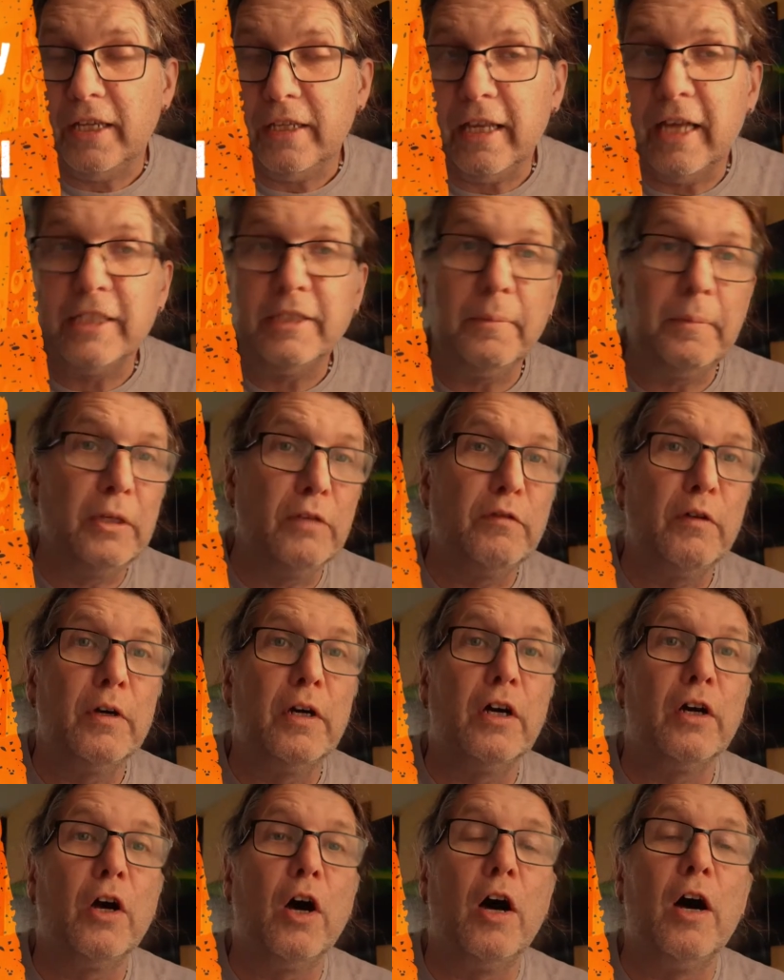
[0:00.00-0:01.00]
There's a bit of a,
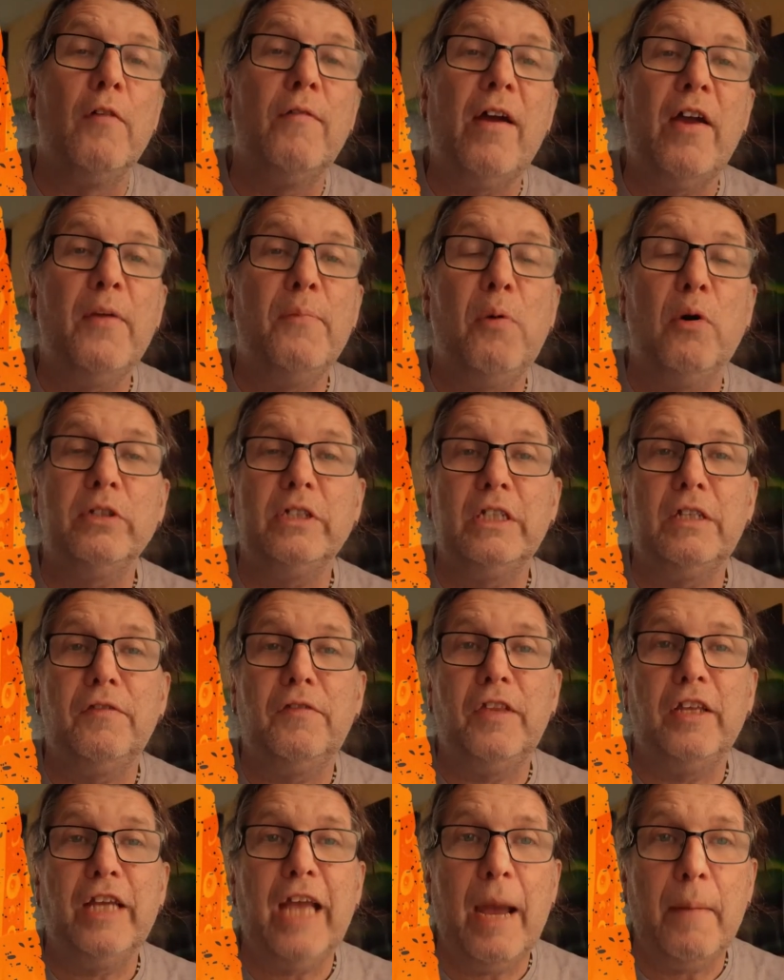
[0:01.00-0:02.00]
a very positive
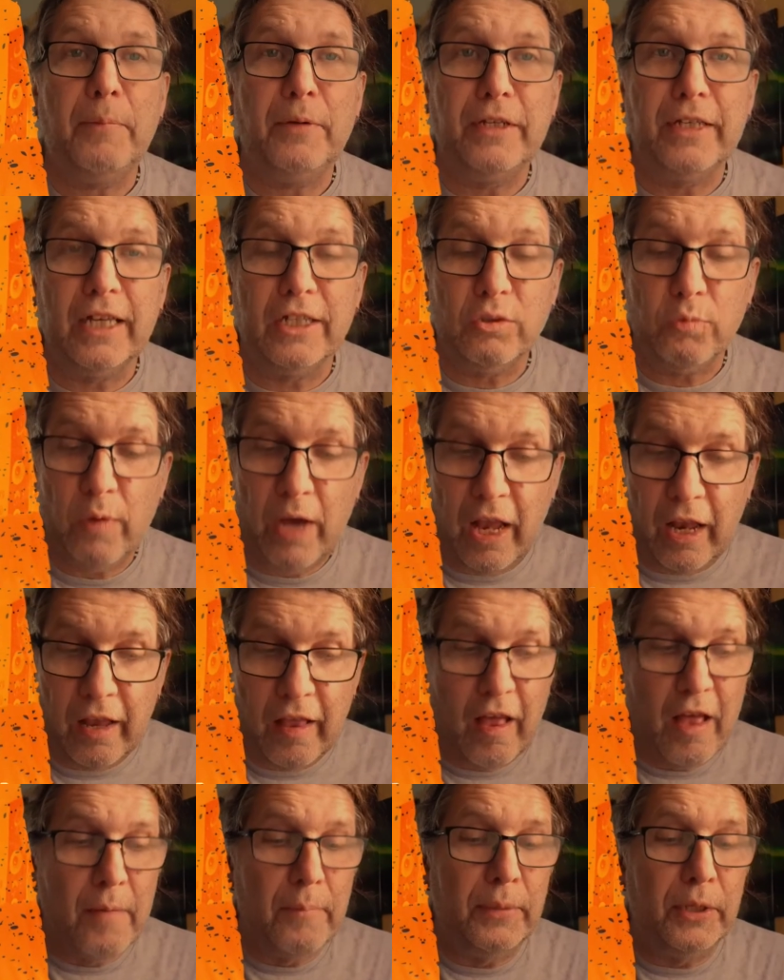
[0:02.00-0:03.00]
thing happening as well,
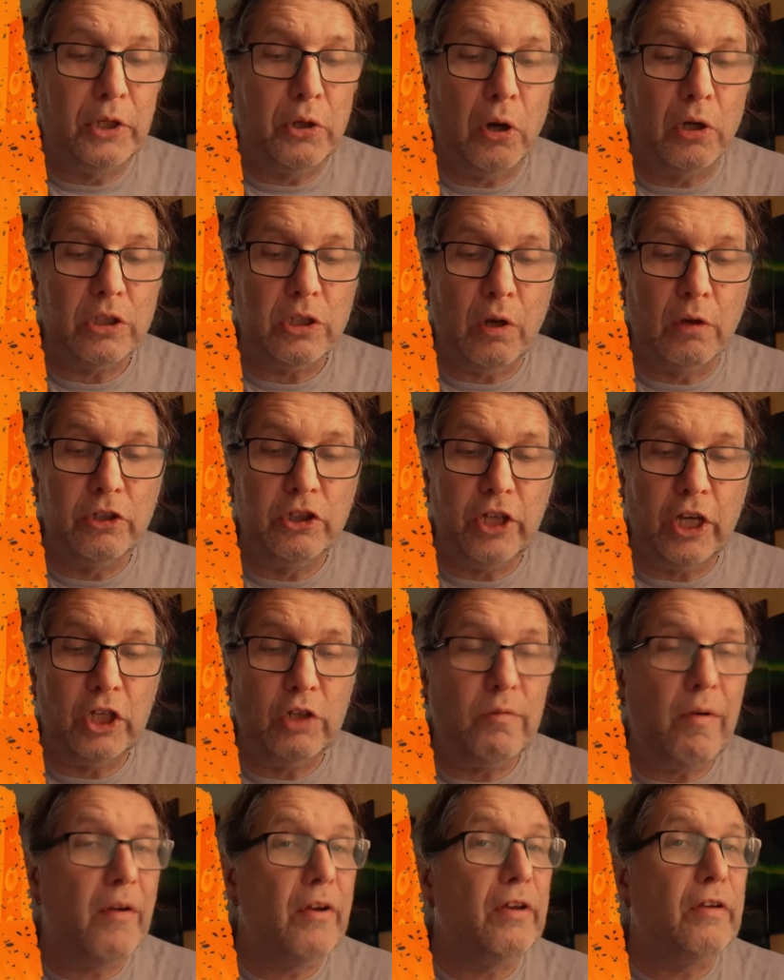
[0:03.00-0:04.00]
because on
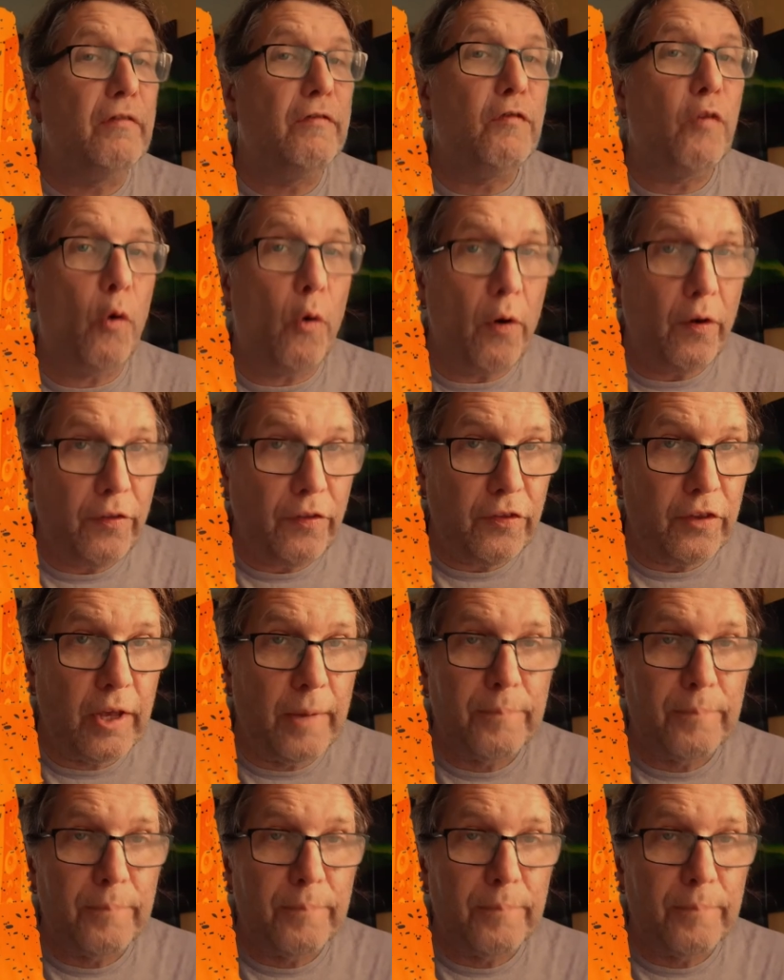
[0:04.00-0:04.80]
January the 4th,